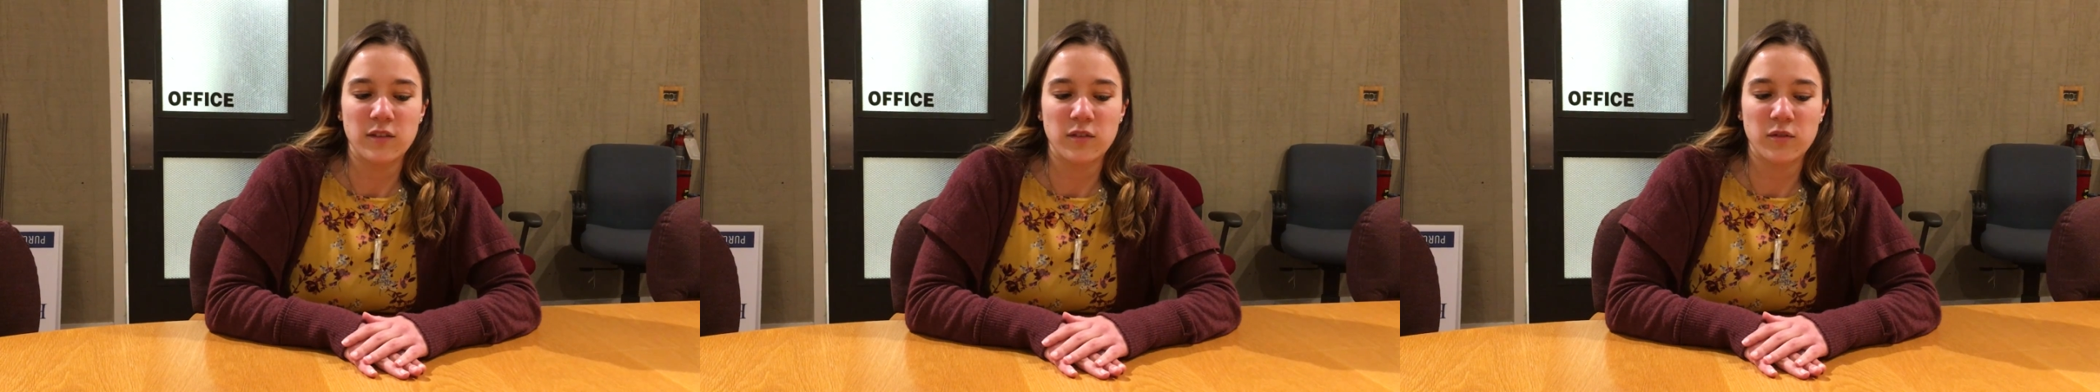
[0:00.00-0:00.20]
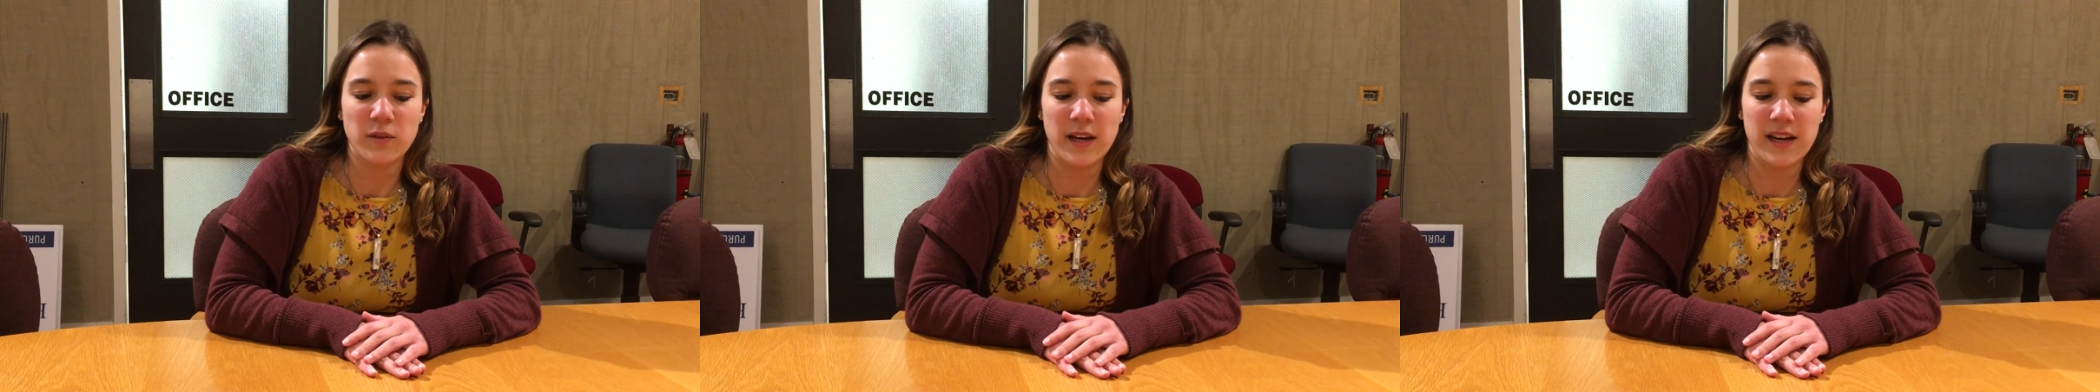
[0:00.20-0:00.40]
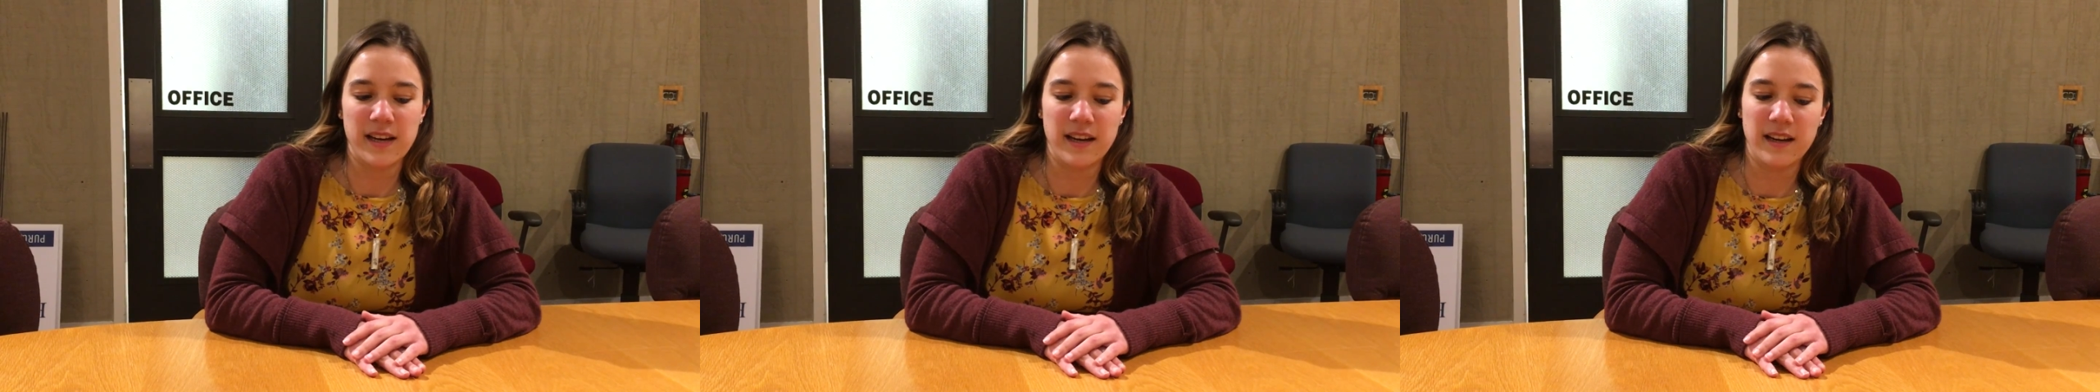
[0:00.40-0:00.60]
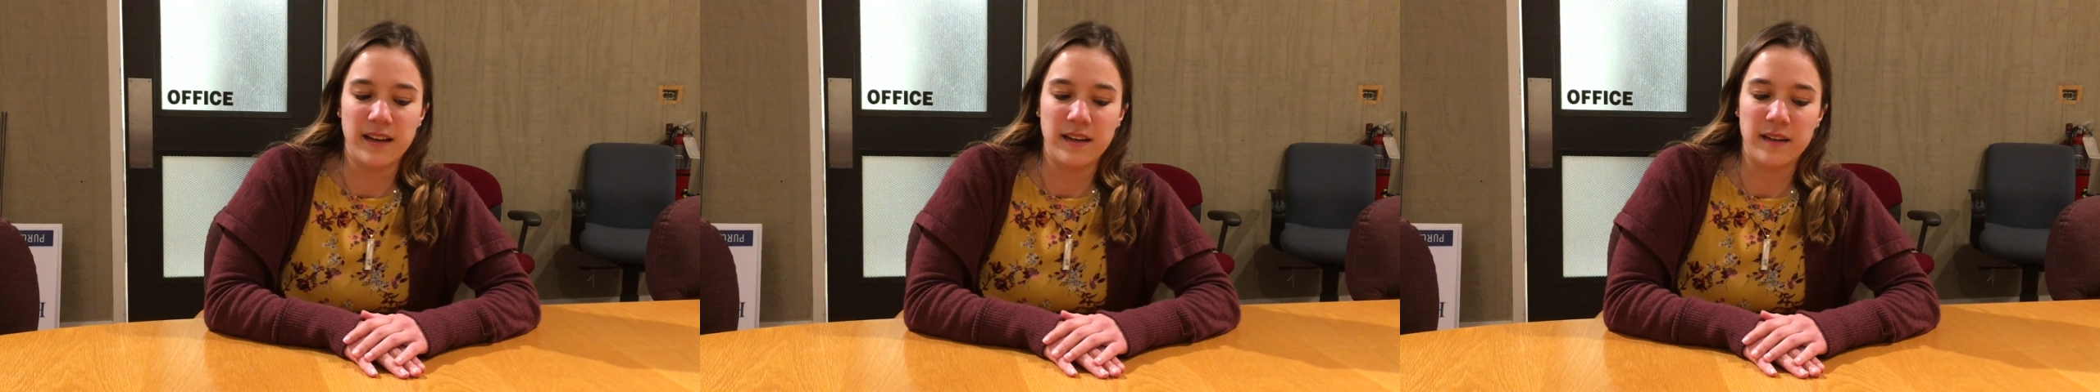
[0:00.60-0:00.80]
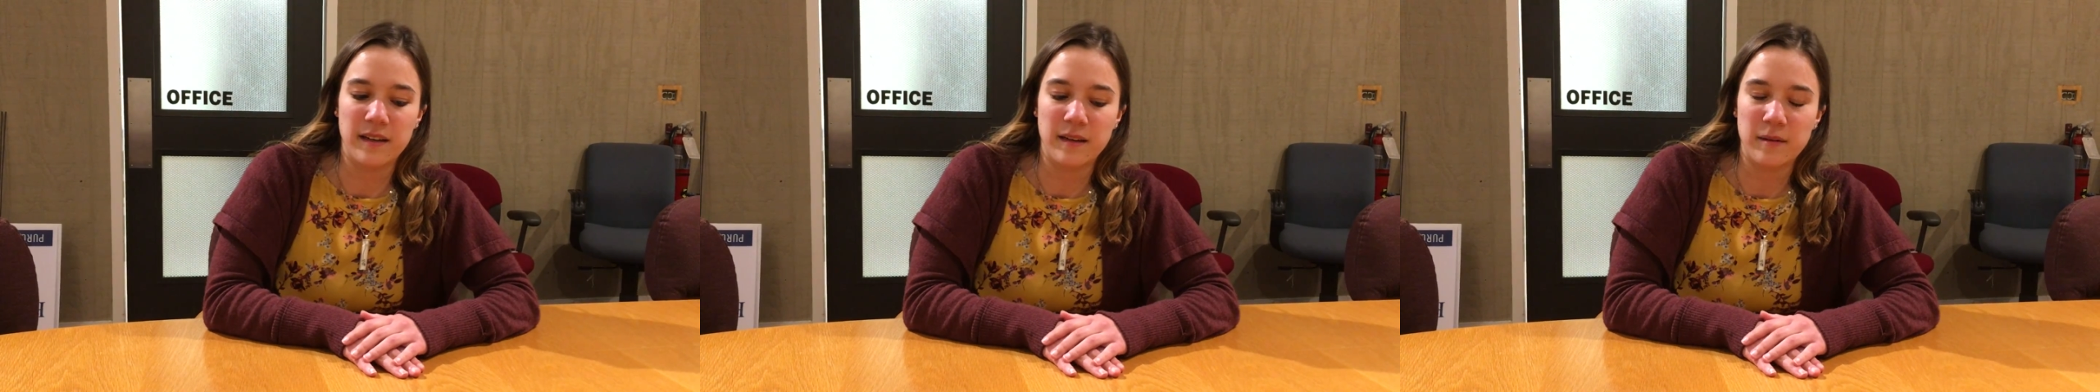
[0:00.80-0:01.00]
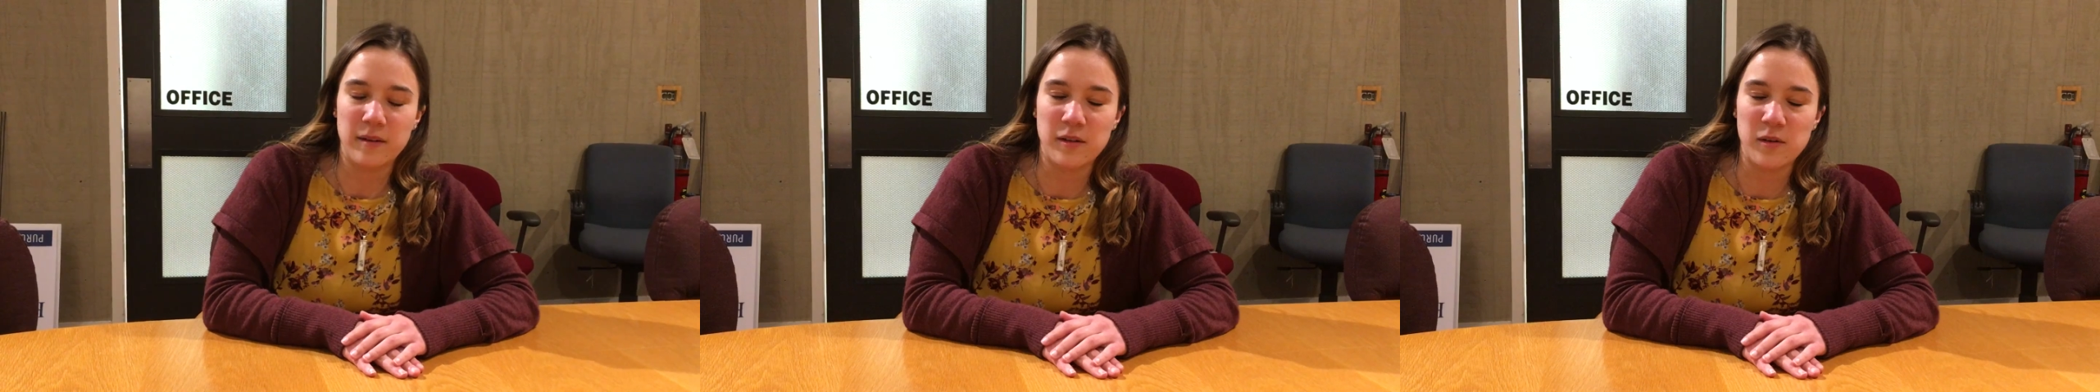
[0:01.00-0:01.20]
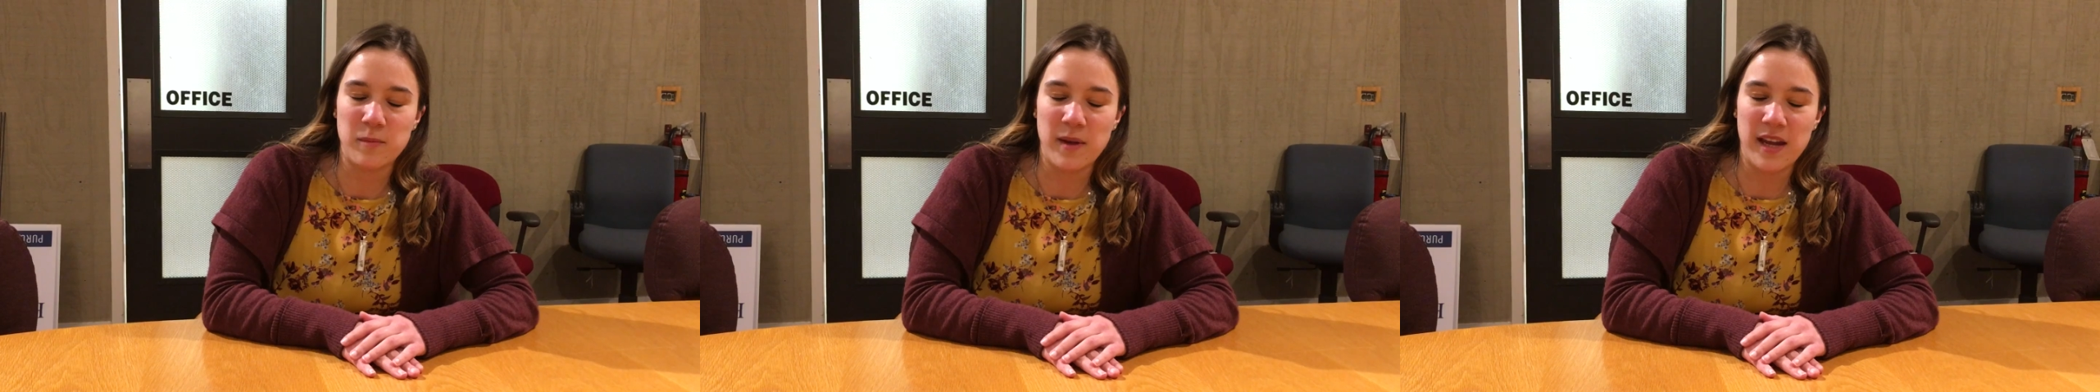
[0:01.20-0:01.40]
creating new